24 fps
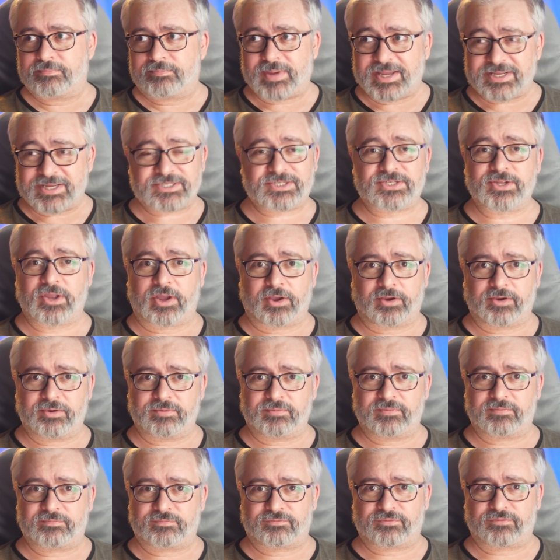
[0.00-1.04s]
best
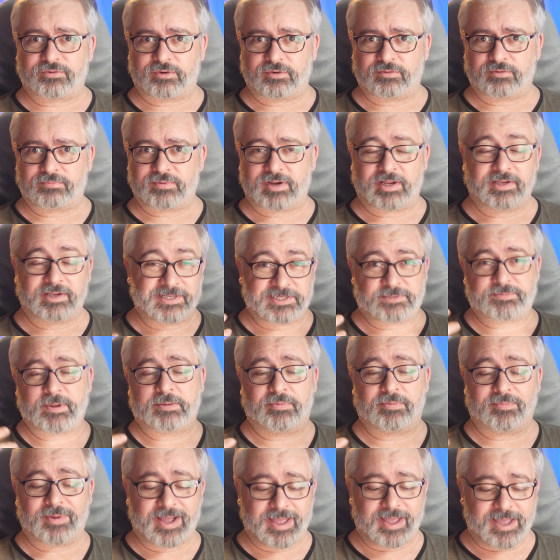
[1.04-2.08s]
known for at least
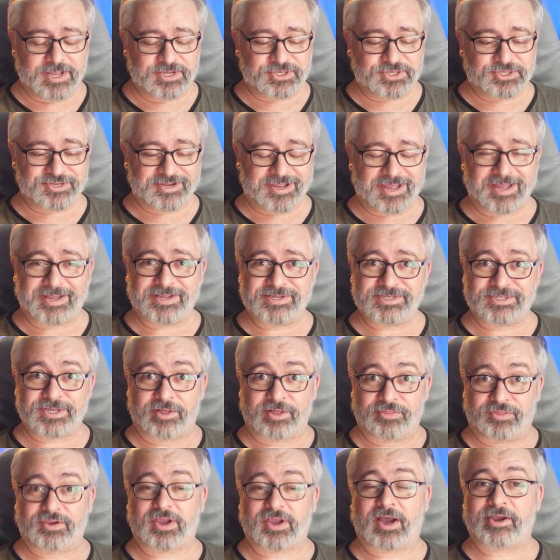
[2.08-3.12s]
people my age as
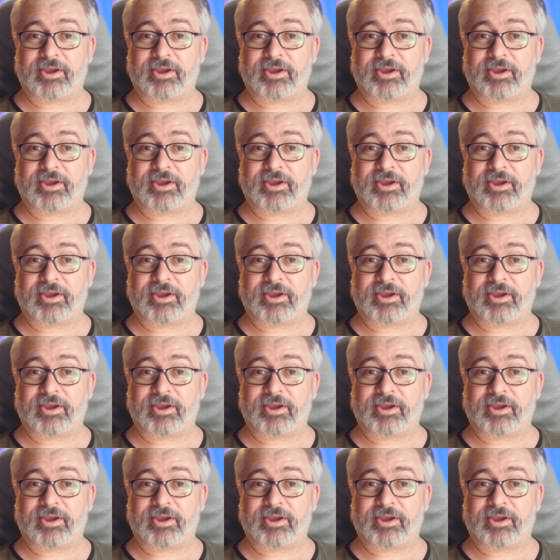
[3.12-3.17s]
the